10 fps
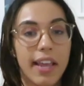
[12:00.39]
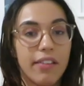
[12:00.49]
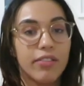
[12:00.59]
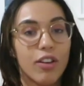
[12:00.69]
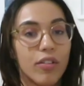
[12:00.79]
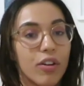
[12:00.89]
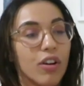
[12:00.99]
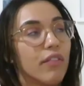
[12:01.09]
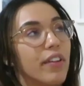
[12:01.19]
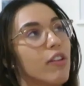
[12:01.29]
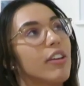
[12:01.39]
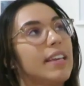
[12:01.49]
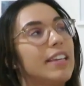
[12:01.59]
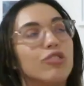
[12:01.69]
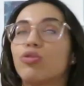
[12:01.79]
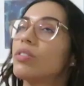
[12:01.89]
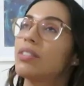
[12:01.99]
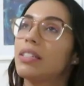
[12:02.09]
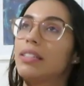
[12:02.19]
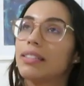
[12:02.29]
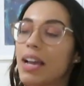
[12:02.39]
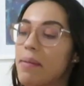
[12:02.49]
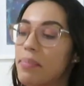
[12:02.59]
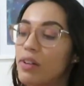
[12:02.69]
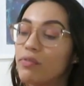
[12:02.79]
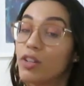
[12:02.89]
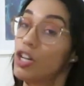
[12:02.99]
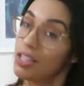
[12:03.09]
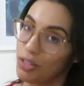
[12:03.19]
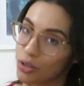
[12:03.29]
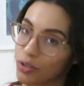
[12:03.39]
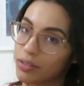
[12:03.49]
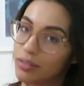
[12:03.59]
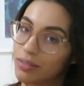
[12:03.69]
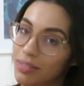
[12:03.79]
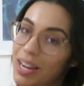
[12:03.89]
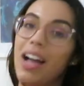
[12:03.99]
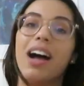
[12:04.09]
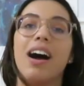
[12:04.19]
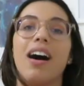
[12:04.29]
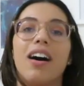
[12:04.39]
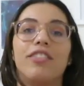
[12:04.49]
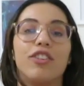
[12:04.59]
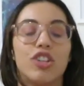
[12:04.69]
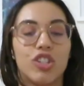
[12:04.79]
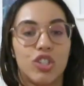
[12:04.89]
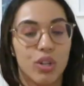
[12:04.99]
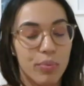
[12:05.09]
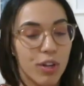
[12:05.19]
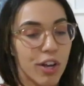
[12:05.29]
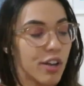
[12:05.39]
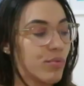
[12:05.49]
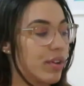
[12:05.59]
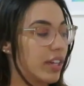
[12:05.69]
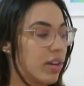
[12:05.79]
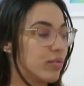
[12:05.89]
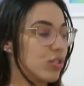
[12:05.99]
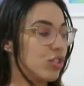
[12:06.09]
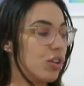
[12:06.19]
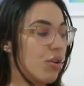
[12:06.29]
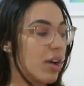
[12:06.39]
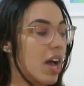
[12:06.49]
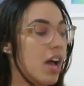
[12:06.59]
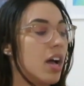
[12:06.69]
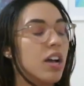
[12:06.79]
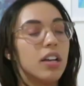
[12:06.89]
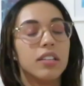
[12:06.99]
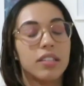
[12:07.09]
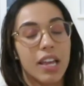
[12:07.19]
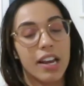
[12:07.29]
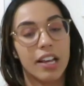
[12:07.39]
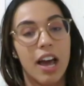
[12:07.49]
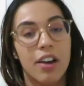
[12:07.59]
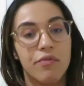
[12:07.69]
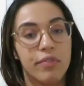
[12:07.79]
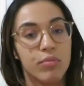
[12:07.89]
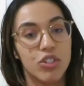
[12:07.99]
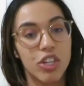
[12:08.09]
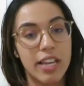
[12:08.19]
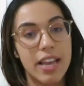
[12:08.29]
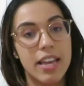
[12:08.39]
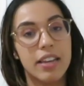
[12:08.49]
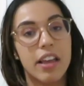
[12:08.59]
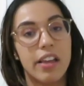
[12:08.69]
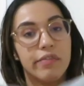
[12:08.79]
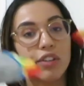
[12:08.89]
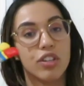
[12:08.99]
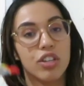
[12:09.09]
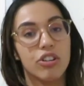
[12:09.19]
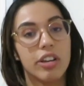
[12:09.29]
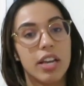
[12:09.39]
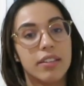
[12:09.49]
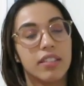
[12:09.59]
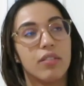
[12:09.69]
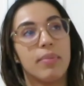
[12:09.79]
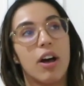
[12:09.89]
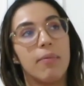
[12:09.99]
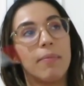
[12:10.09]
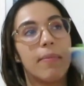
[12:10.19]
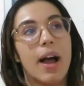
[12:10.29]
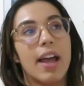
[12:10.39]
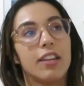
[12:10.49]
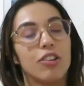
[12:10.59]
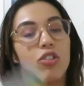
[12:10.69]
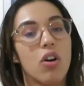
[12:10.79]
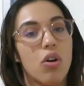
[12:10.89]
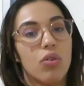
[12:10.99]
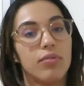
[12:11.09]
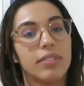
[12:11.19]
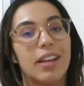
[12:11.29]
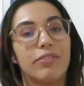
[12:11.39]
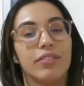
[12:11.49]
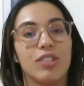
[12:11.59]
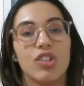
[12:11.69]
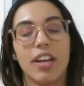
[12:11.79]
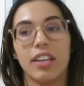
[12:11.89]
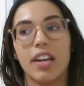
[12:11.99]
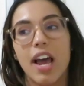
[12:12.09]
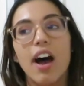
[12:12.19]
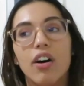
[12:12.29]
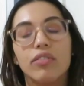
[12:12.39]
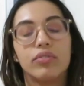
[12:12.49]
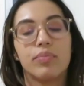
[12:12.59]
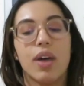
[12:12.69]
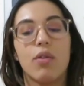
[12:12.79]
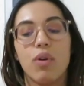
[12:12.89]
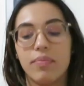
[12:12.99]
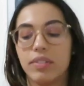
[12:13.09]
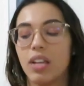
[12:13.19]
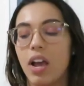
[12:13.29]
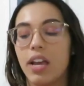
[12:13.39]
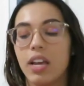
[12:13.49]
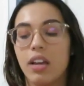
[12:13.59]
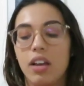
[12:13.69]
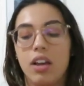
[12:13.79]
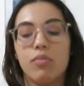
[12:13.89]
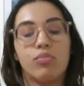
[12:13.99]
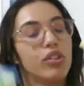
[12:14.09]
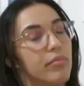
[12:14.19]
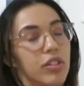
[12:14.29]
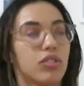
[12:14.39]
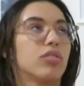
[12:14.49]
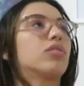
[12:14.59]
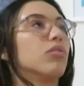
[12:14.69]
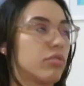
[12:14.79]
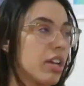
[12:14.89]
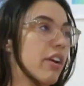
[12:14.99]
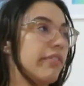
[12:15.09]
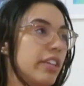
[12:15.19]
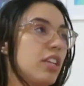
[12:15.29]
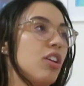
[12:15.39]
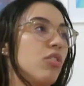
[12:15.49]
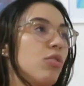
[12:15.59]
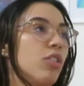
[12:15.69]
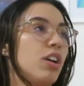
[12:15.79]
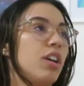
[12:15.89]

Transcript: even though they're a very interesting type of color they're super good when it comes to yoga Santa got them from Shein if you're curious about buying your own definitely check it out from that website pretty much this whole entire video